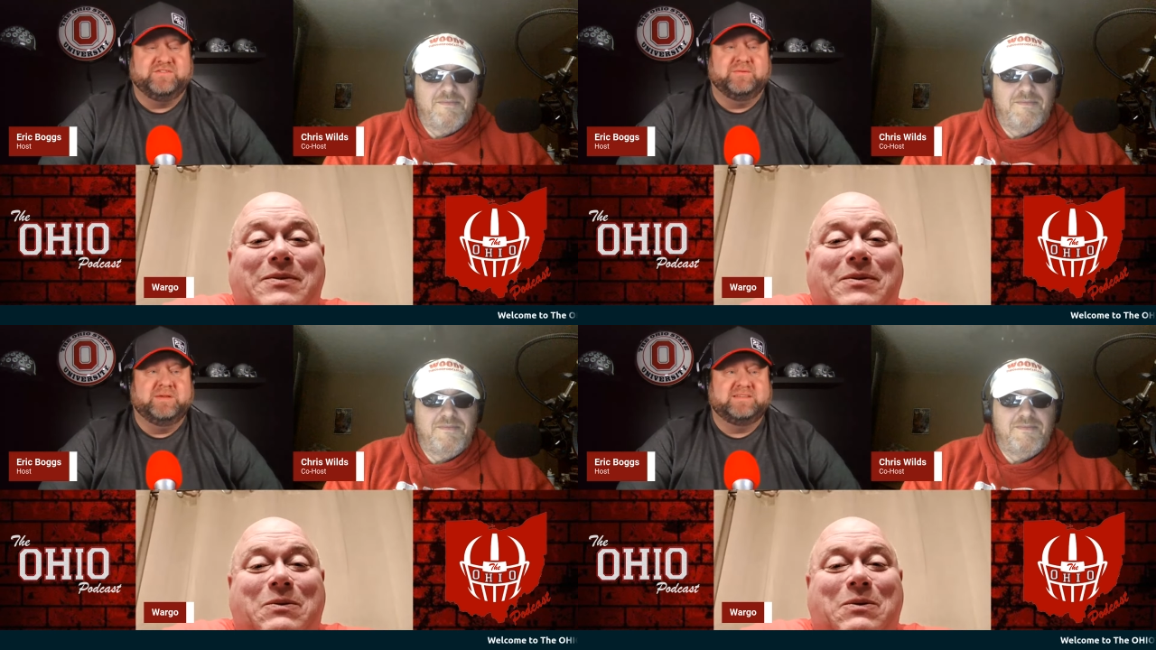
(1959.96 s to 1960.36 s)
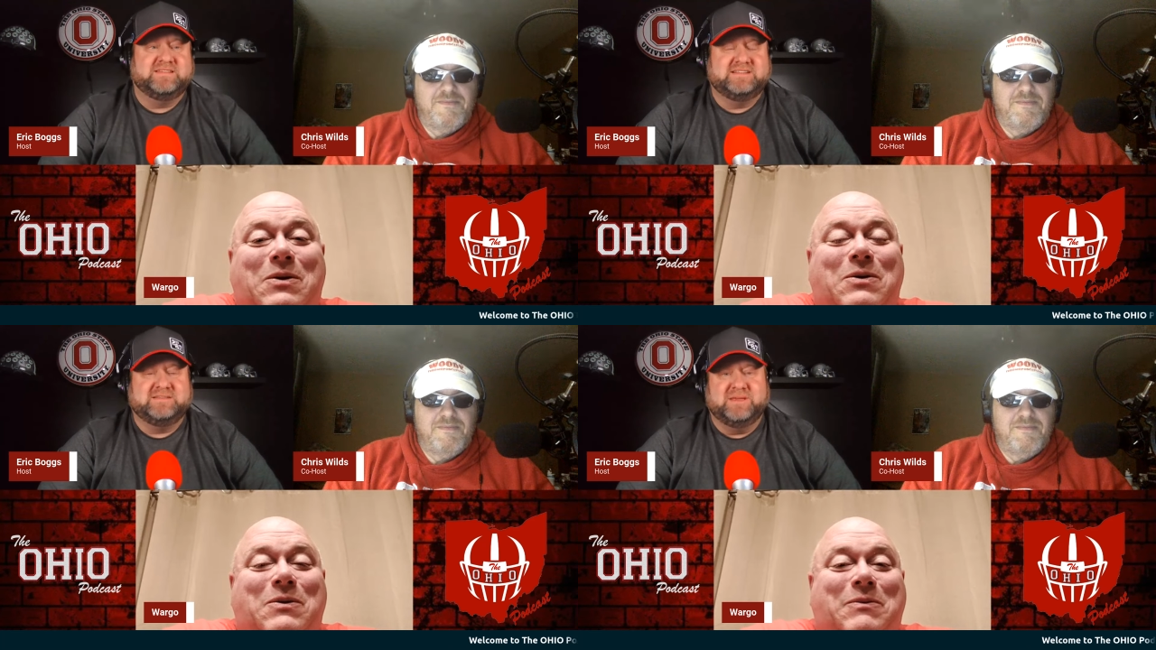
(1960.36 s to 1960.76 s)
Speaker 1: If you missed
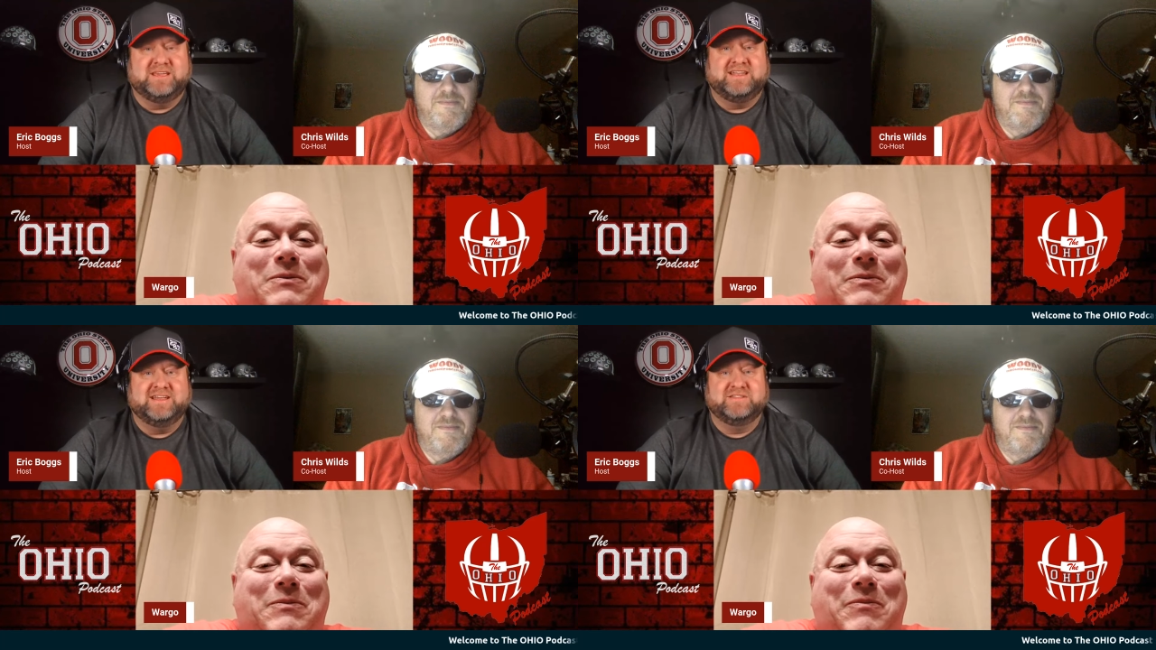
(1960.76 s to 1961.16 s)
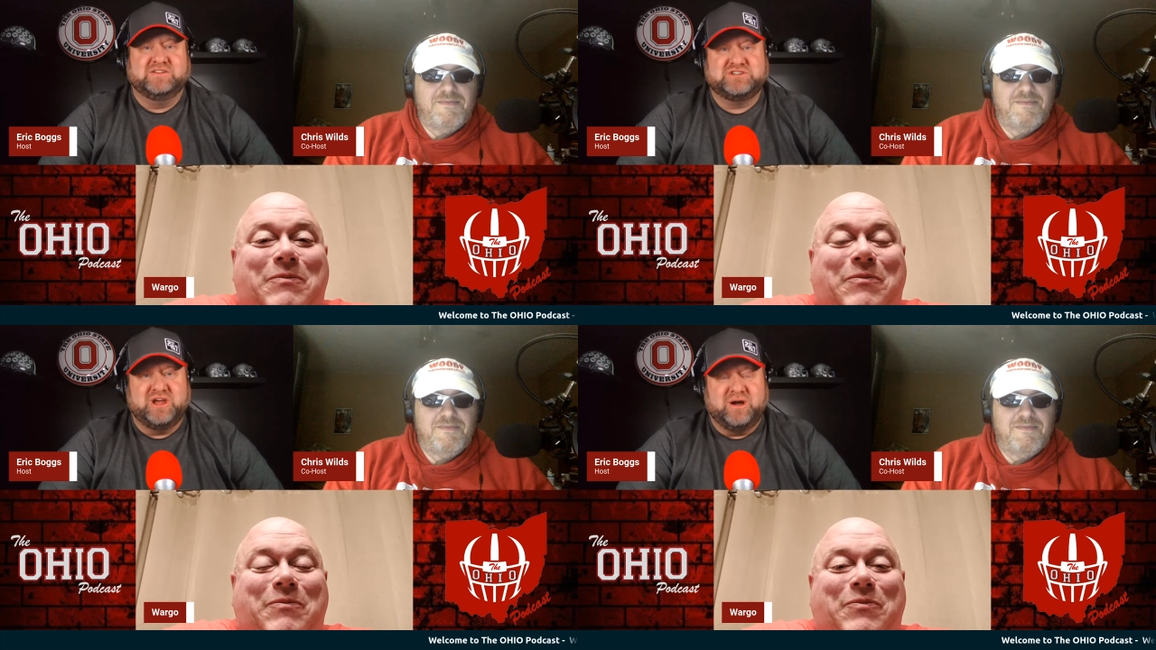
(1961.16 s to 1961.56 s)
it at the beginning of the
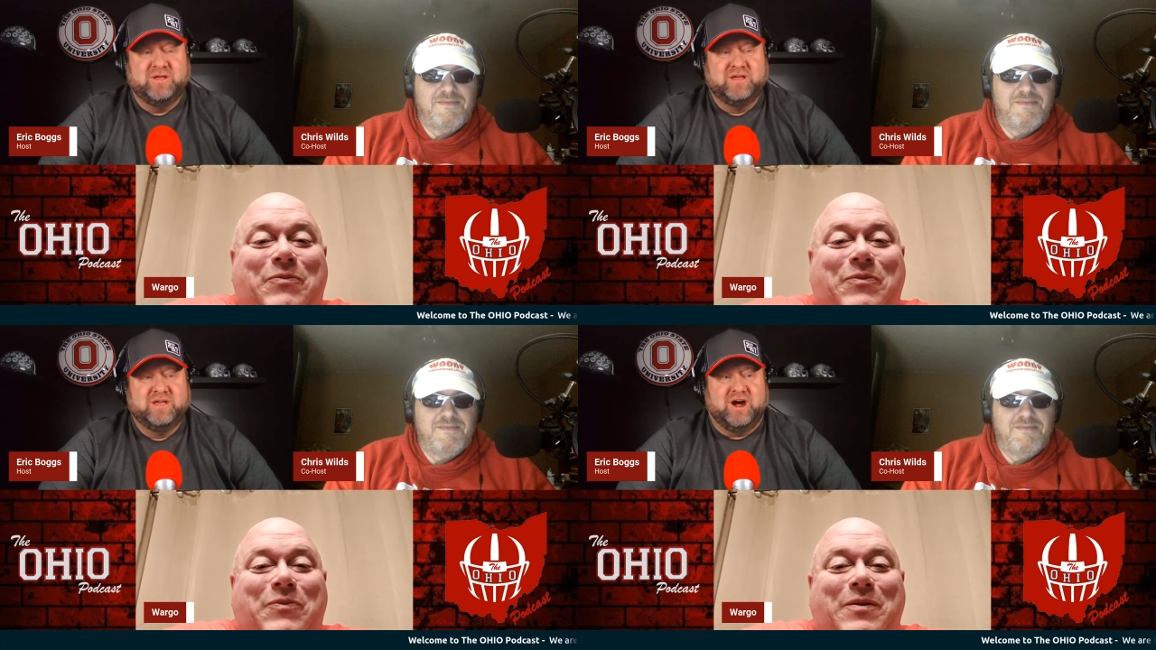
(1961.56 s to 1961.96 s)
show,